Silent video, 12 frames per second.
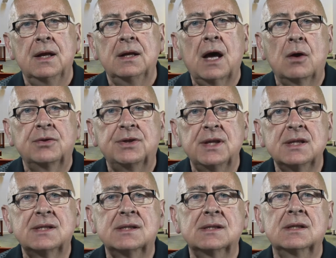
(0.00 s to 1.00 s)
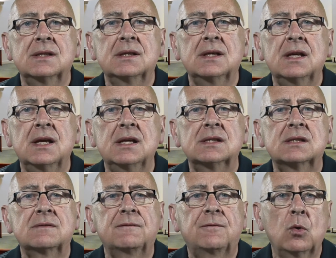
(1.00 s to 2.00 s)
Now this
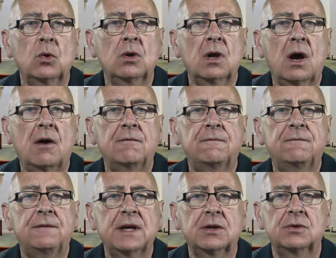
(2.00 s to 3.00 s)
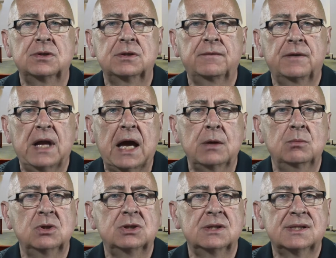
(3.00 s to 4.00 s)
is full of figurative
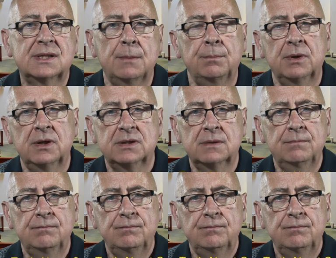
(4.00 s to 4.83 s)
language and symbolism.